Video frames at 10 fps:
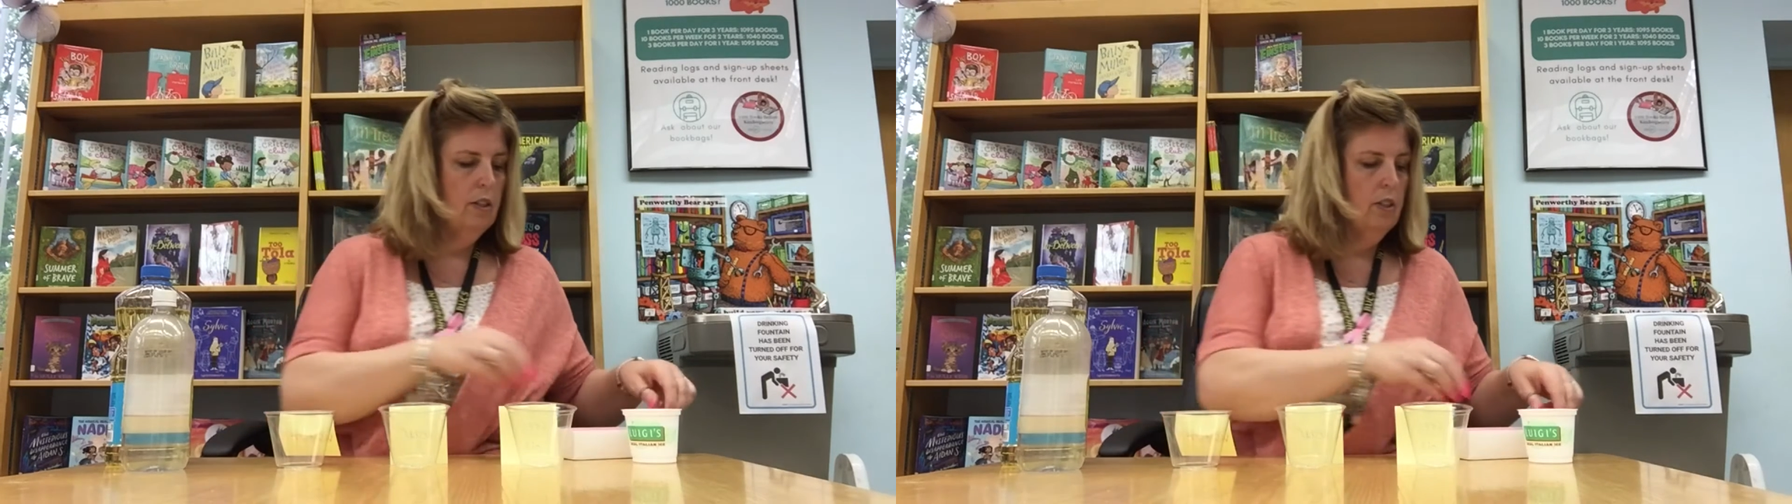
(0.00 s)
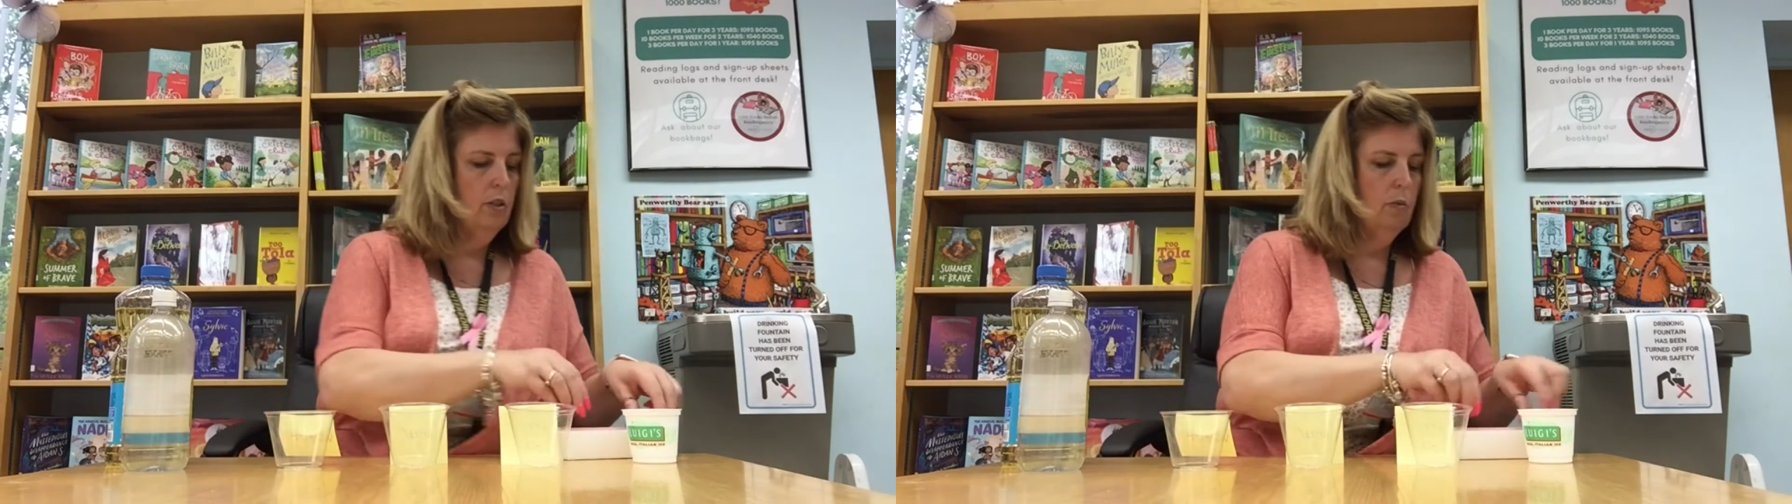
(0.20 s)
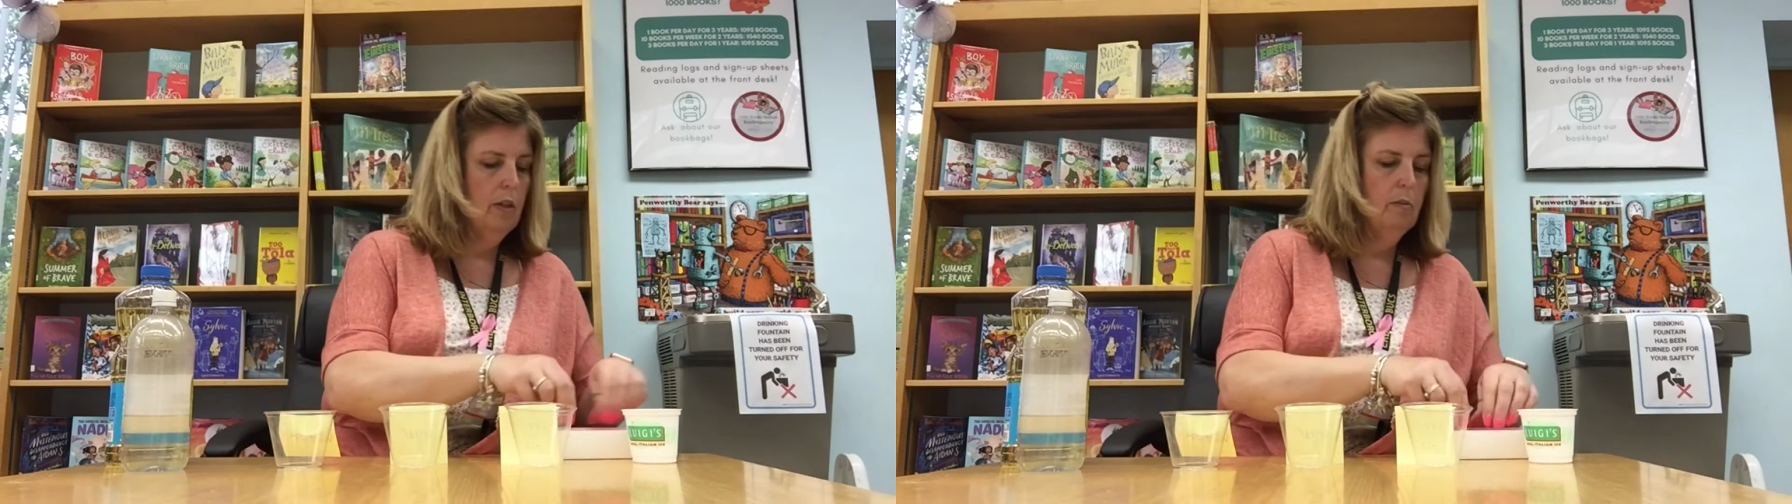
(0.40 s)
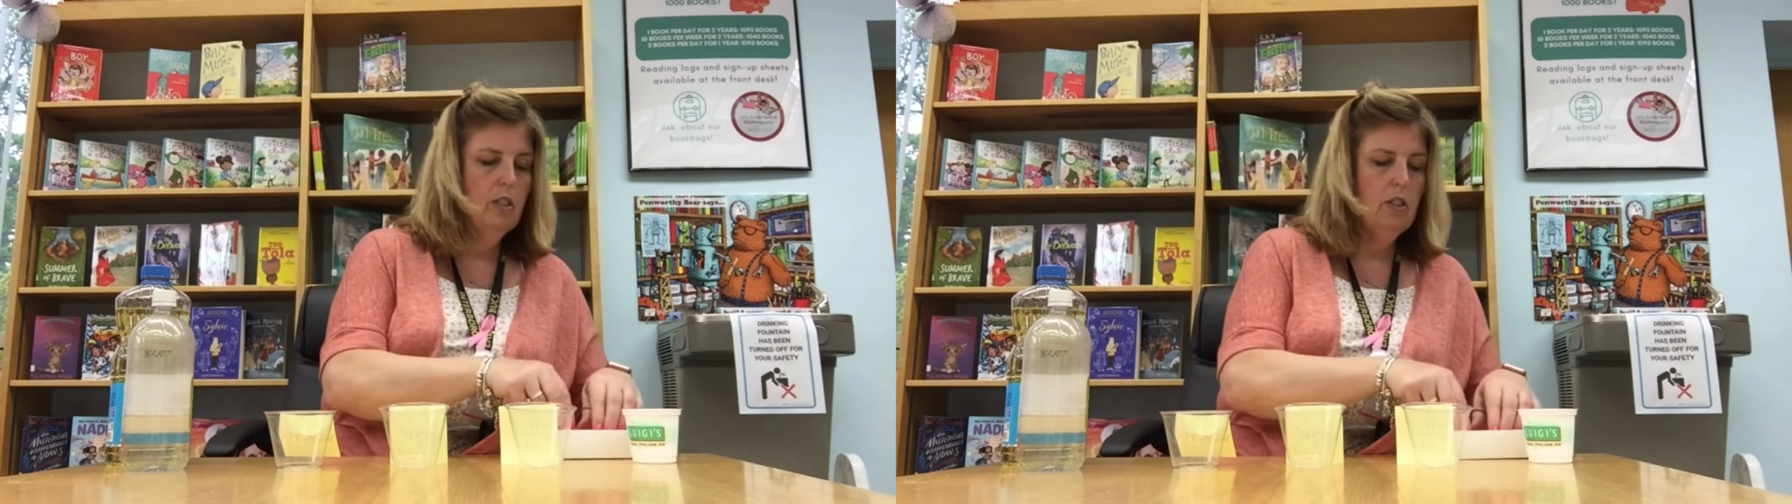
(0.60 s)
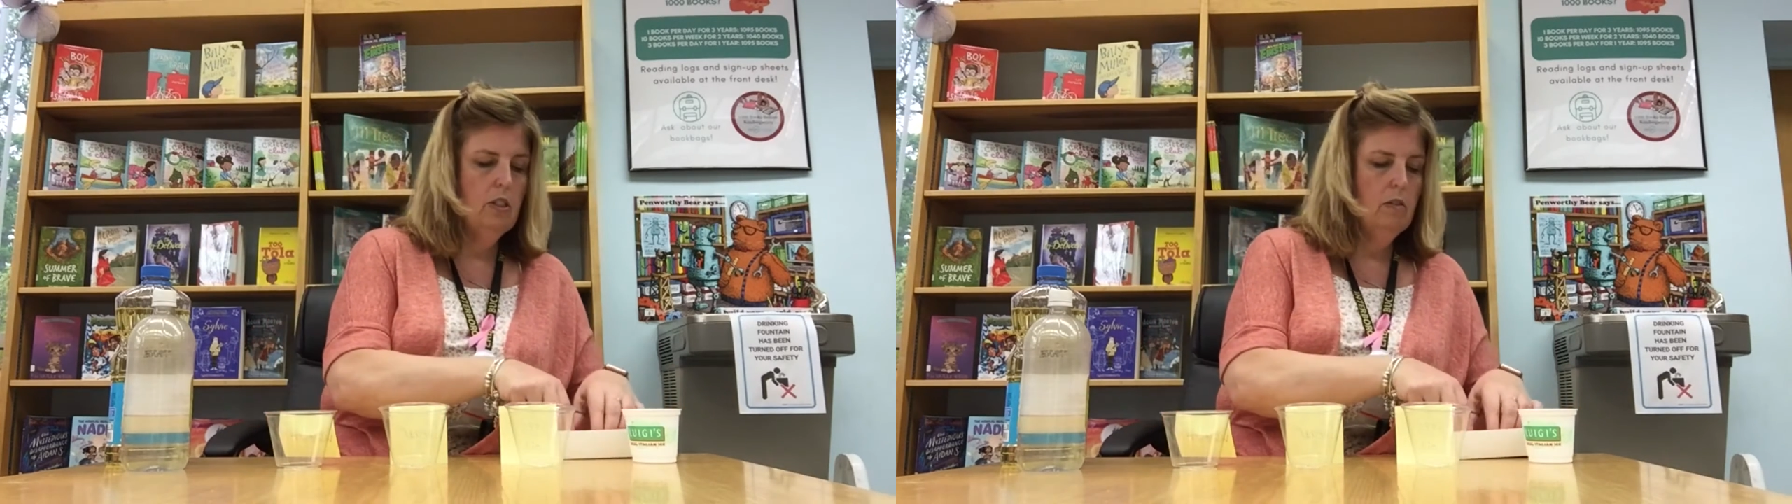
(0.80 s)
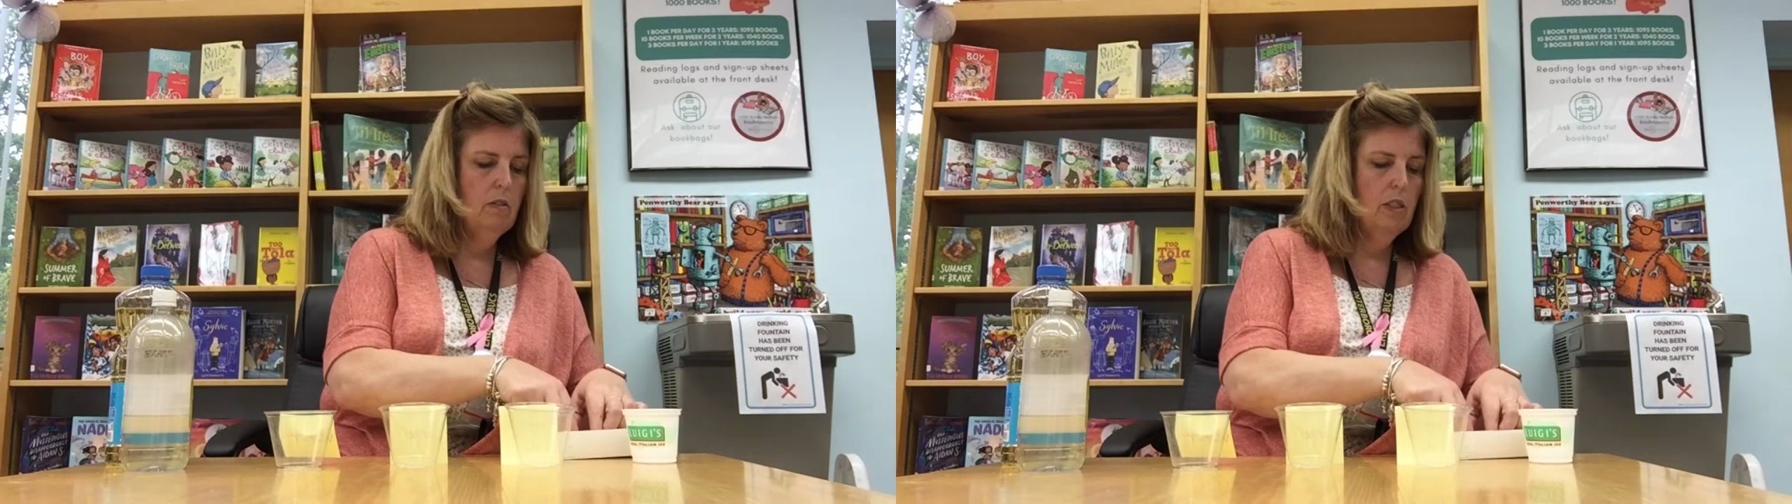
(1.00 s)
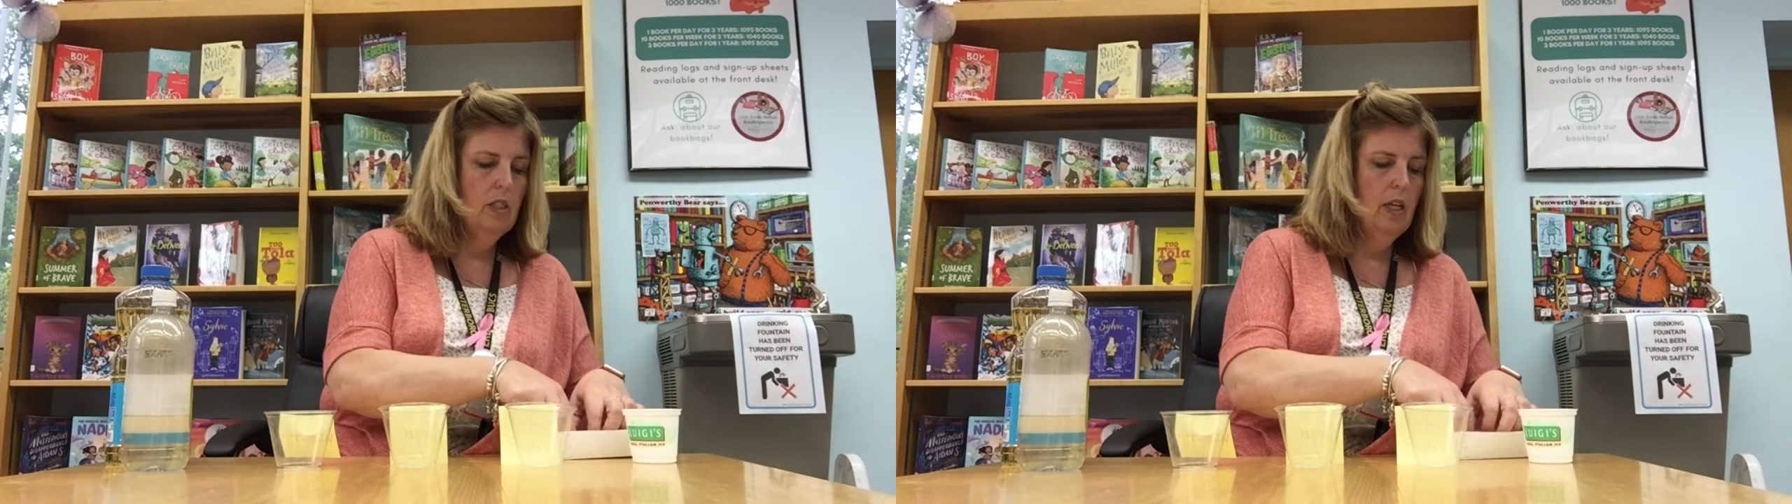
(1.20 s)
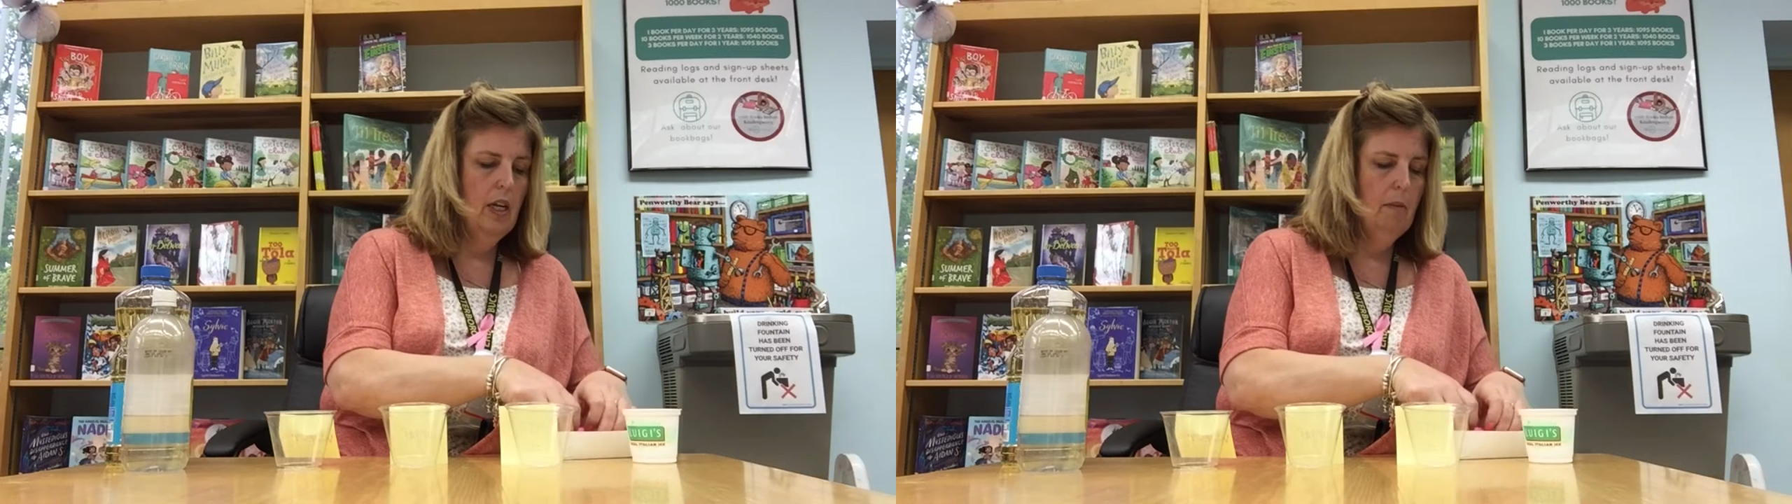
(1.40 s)
So what I'm going to do is
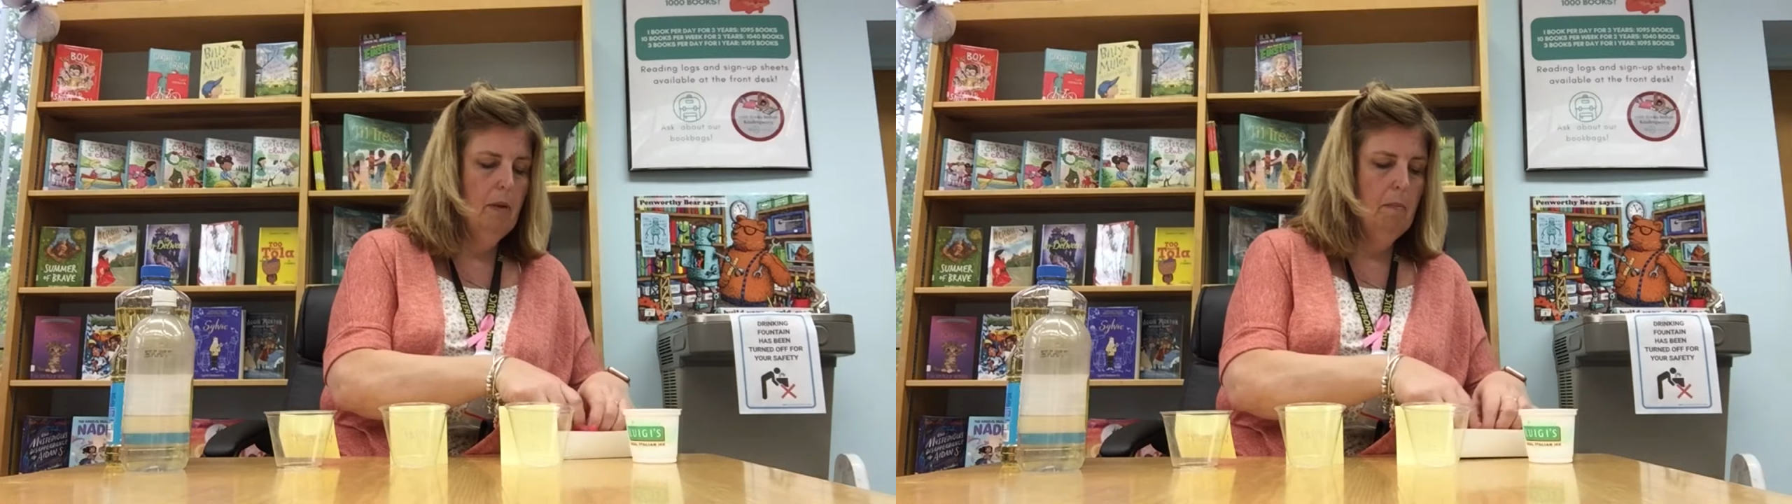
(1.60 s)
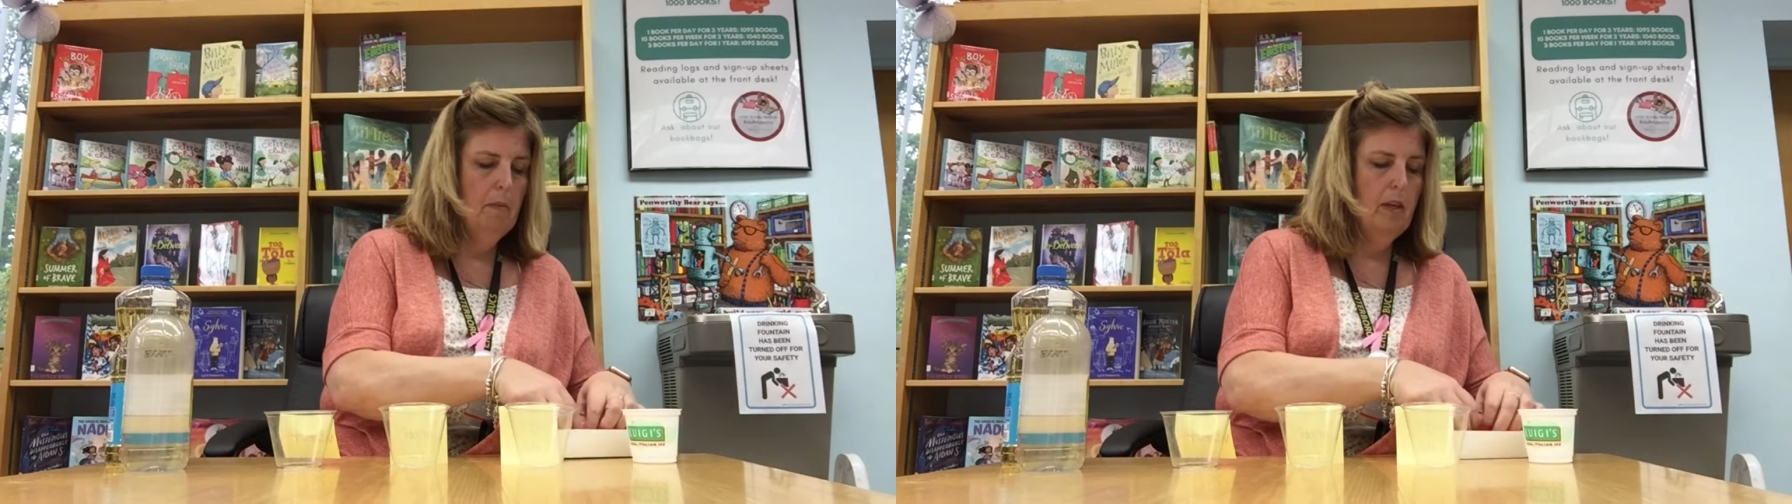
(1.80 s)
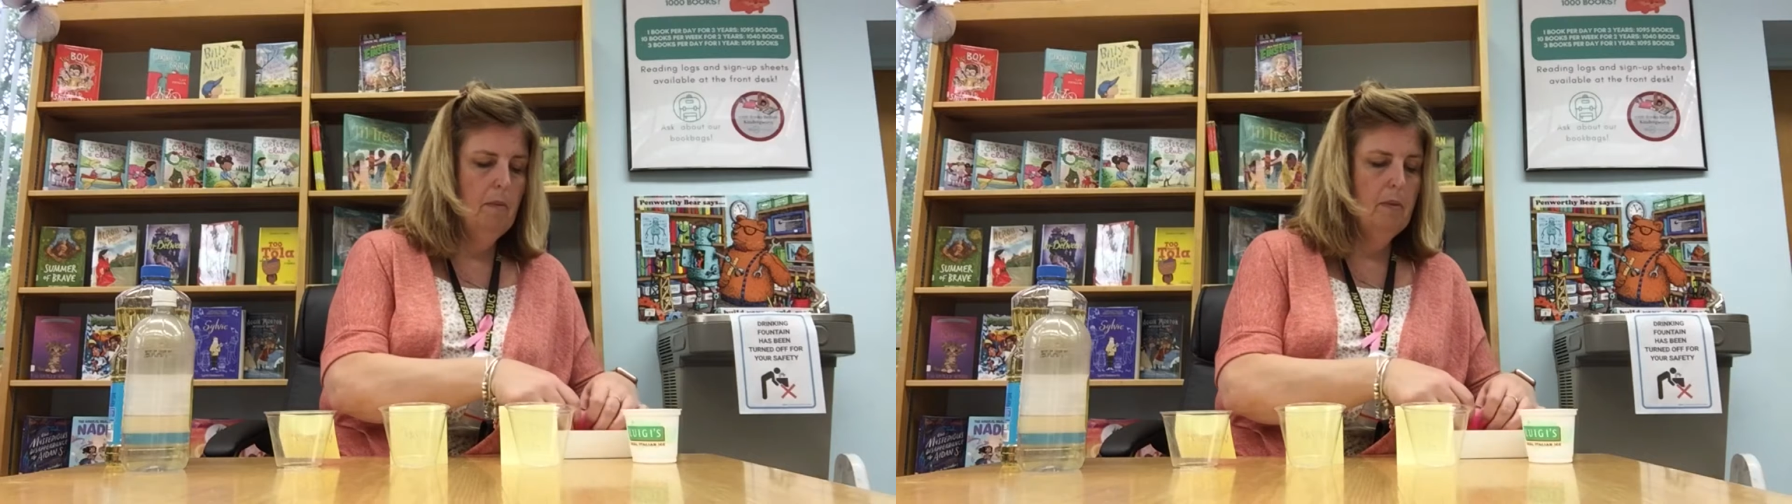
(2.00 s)
take my Peep,